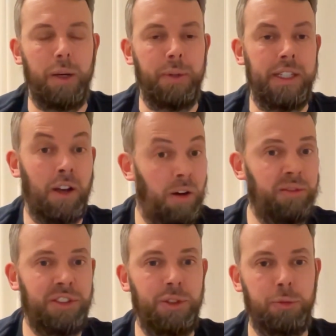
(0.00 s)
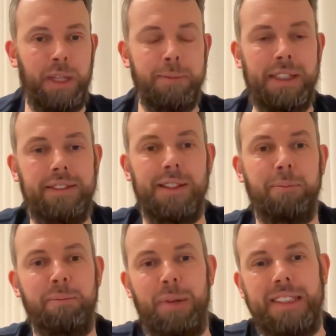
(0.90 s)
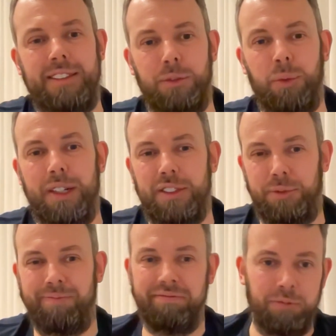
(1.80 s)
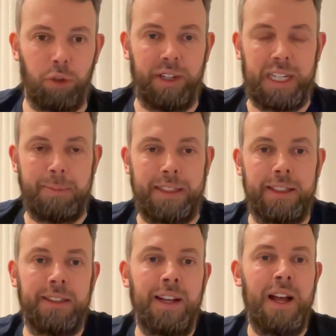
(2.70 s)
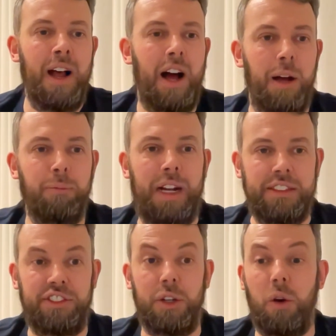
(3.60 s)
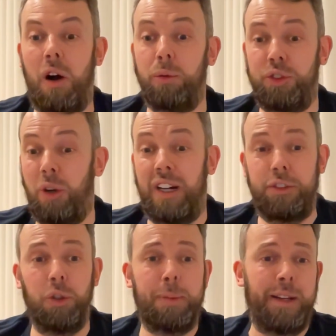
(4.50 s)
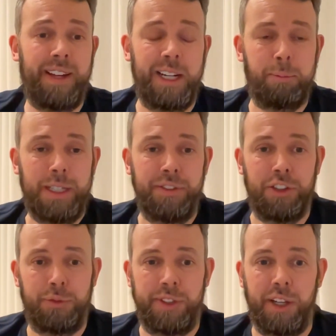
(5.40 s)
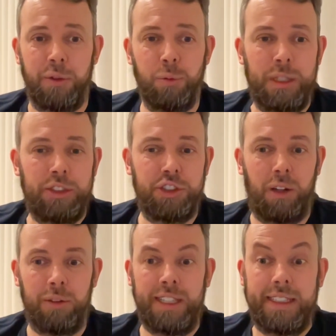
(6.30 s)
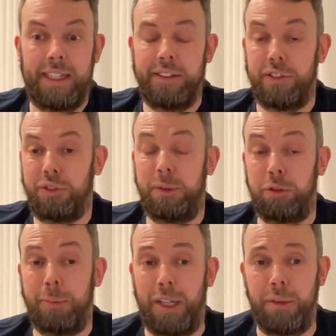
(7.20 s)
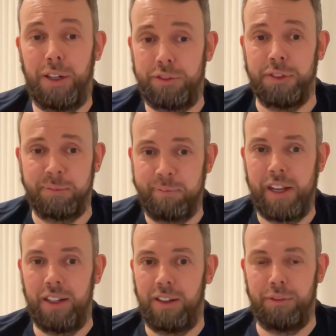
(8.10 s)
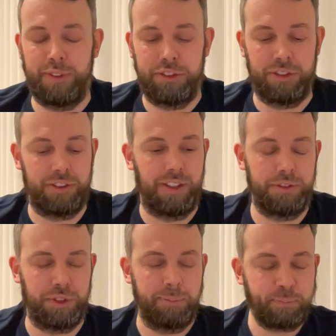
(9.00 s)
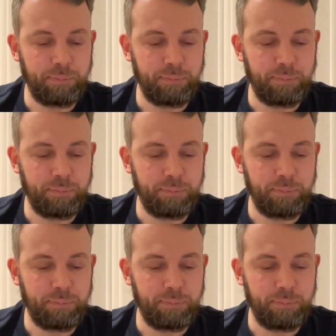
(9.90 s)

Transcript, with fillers: where we can't use P M E, some places where it's not recommended. Um, and so I'll t I talk about that in the previous video, which I'll link in the description below after uh, I finish this live stream.